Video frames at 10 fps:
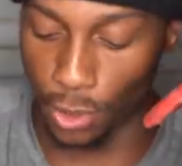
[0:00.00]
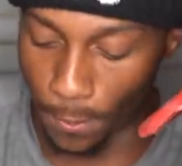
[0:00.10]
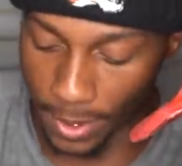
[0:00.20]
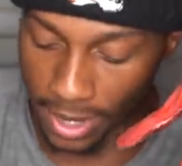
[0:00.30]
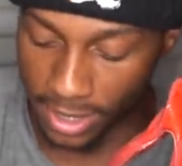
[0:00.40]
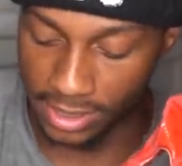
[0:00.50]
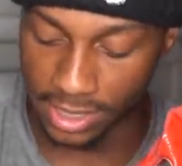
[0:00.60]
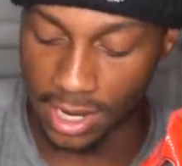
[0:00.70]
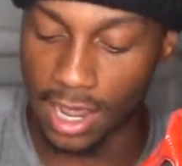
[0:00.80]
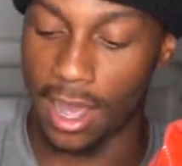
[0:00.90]
two pairs
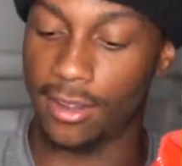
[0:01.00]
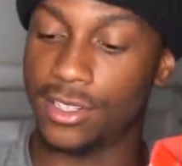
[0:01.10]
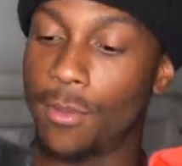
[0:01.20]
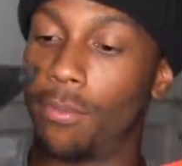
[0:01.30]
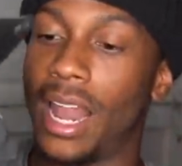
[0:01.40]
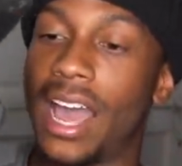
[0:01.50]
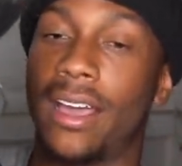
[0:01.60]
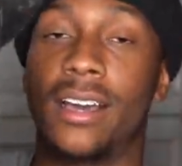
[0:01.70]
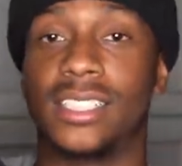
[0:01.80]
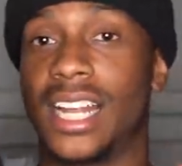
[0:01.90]
of some
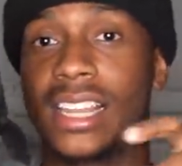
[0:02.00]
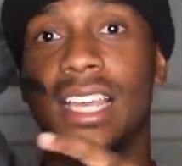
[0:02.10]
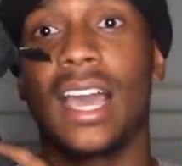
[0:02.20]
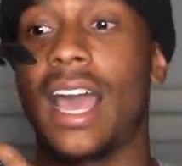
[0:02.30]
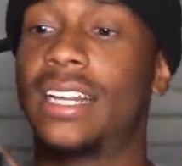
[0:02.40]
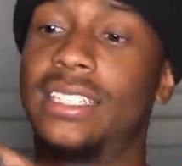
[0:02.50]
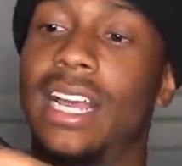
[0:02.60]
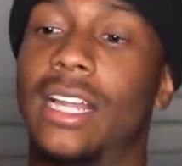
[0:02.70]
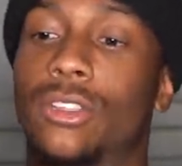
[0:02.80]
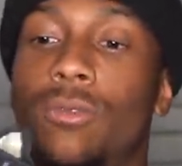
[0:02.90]
black cutters. I think I actually
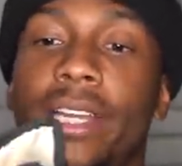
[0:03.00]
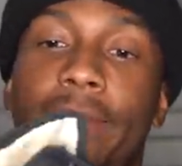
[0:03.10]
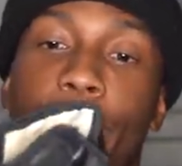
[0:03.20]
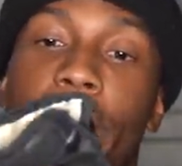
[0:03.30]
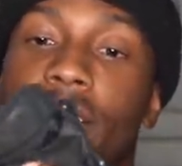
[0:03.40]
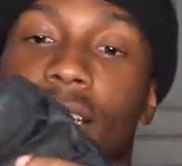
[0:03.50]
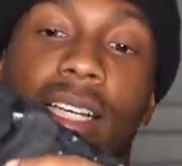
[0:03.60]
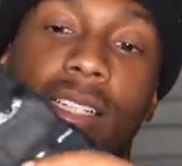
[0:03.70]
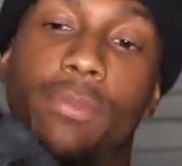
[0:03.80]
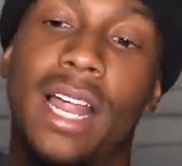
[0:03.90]
got three pairs of
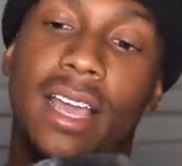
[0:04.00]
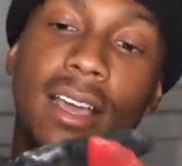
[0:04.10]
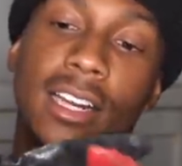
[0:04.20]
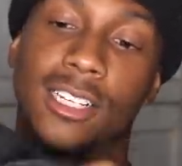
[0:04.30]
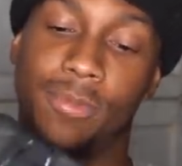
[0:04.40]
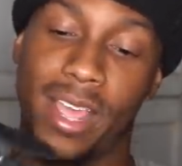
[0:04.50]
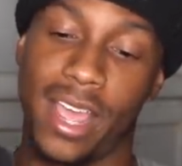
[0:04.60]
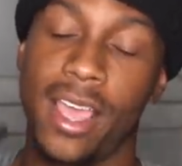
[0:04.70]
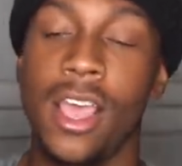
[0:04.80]
these black cutters, man.